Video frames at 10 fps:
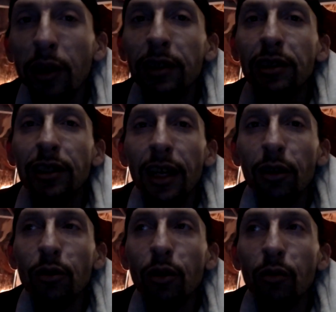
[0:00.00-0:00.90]

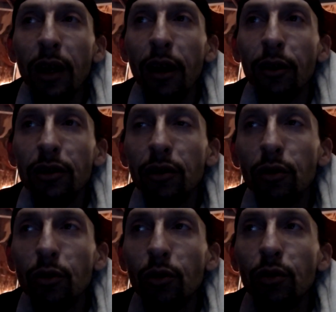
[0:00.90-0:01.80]
channel around,
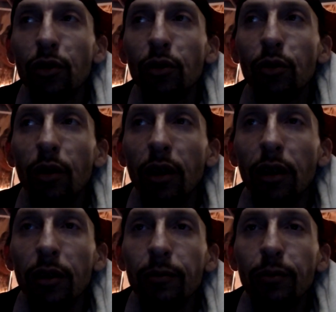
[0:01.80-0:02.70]
to
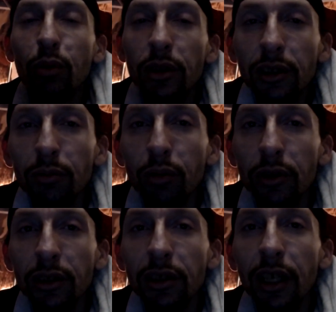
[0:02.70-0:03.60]
push
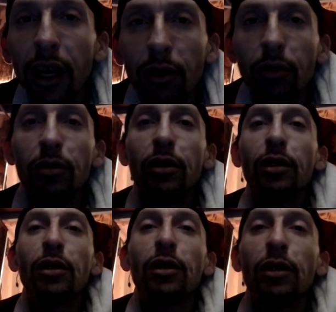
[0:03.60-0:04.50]
the channel,
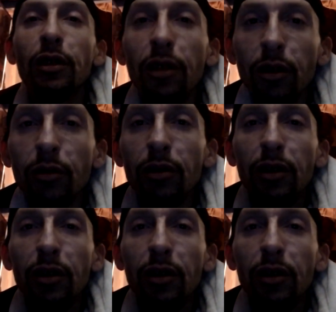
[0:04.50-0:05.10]
you know.